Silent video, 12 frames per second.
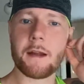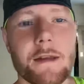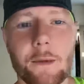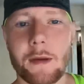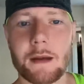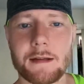
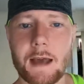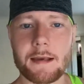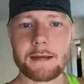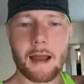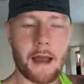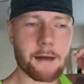So we're going to
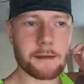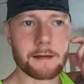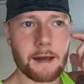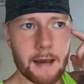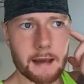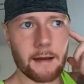test it out
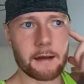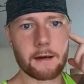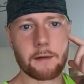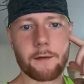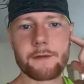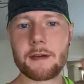today. I
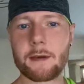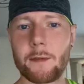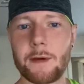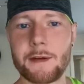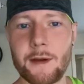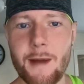don't obviously
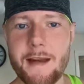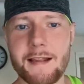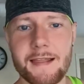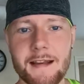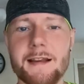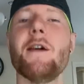want to do
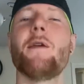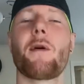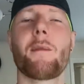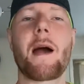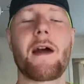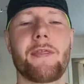anything new
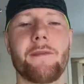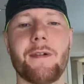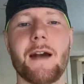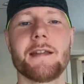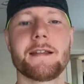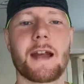on marathon
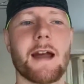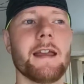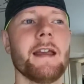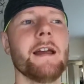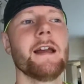race day.